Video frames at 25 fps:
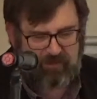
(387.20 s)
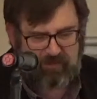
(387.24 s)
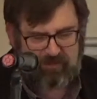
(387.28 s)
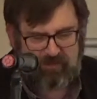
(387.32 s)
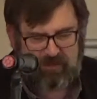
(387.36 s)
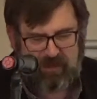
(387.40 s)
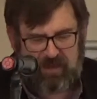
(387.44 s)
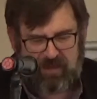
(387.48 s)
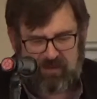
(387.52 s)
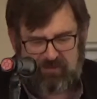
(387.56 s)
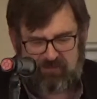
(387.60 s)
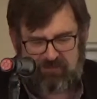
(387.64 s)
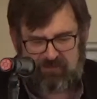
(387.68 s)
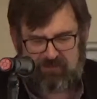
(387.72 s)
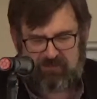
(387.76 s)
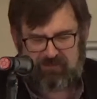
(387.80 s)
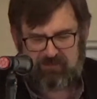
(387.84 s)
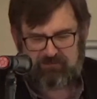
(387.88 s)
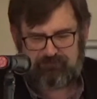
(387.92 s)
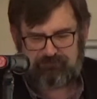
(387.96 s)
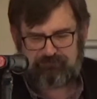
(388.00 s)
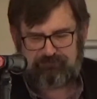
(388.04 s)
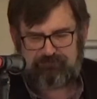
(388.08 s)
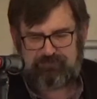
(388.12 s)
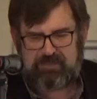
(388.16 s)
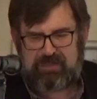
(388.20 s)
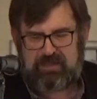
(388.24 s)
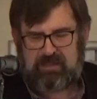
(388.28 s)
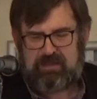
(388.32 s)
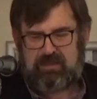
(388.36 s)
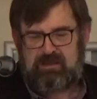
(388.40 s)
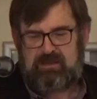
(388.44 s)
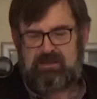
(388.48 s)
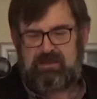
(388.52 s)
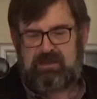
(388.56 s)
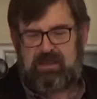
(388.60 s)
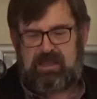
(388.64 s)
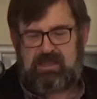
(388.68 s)
than this.
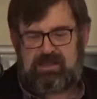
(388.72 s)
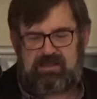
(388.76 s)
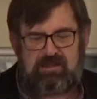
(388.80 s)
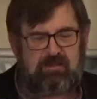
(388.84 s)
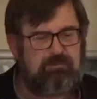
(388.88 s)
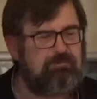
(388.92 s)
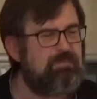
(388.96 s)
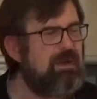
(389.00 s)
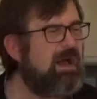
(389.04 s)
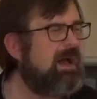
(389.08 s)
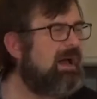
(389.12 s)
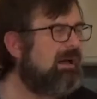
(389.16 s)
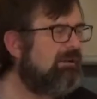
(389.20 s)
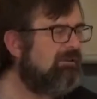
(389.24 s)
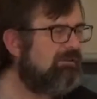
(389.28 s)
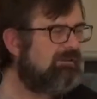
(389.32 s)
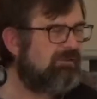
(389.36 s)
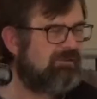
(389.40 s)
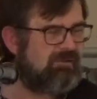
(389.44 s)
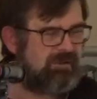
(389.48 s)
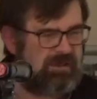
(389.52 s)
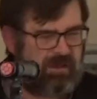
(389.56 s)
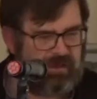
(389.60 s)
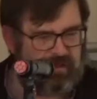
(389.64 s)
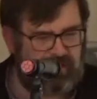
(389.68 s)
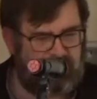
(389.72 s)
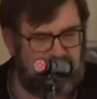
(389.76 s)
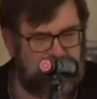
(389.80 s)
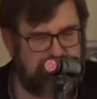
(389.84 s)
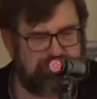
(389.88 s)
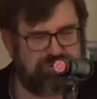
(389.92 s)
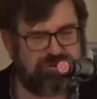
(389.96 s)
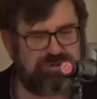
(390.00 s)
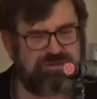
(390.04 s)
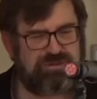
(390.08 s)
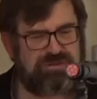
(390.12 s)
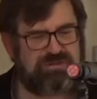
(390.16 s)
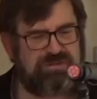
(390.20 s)
In the past,
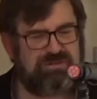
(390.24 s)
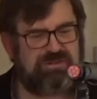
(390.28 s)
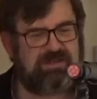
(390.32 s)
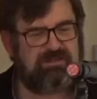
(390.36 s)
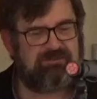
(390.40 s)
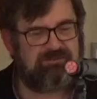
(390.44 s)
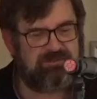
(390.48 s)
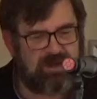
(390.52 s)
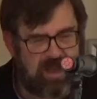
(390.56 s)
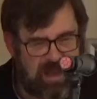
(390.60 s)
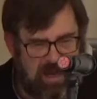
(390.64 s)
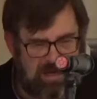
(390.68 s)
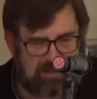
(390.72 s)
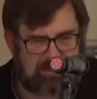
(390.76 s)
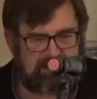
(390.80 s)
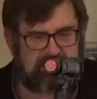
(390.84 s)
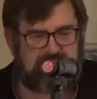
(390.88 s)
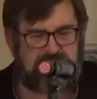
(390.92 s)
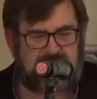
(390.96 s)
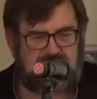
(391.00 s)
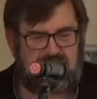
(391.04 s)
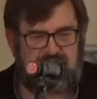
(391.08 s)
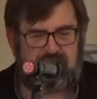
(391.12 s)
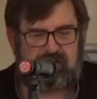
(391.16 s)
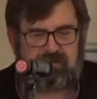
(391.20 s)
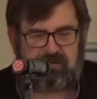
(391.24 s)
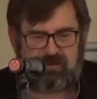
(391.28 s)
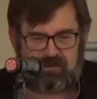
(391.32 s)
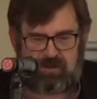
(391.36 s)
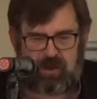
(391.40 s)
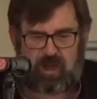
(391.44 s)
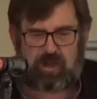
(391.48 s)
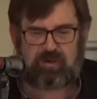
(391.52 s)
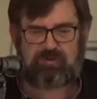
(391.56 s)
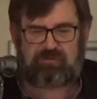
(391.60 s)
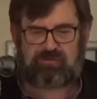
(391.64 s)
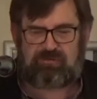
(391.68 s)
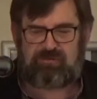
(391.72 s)
theologians divided
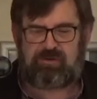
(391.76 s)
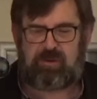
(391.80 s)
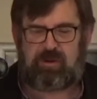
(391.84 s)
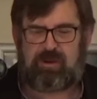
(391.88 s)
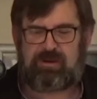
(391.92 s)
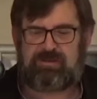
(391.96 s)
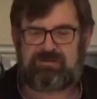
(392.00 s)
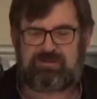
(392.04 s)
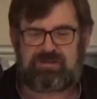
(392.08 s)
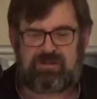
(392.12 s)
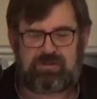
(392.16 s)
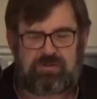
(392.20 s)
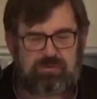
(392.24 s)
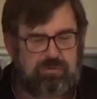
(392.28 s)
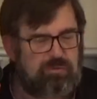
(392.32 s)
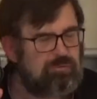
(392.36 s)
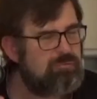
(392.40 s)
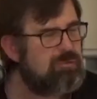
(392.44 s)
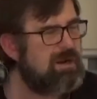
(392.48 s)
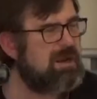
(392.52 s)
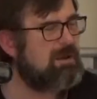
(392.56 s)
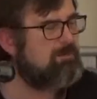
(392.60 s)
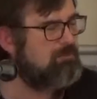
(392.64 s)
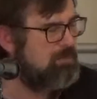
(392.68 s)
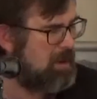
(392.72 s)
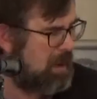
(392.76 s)
God's law into three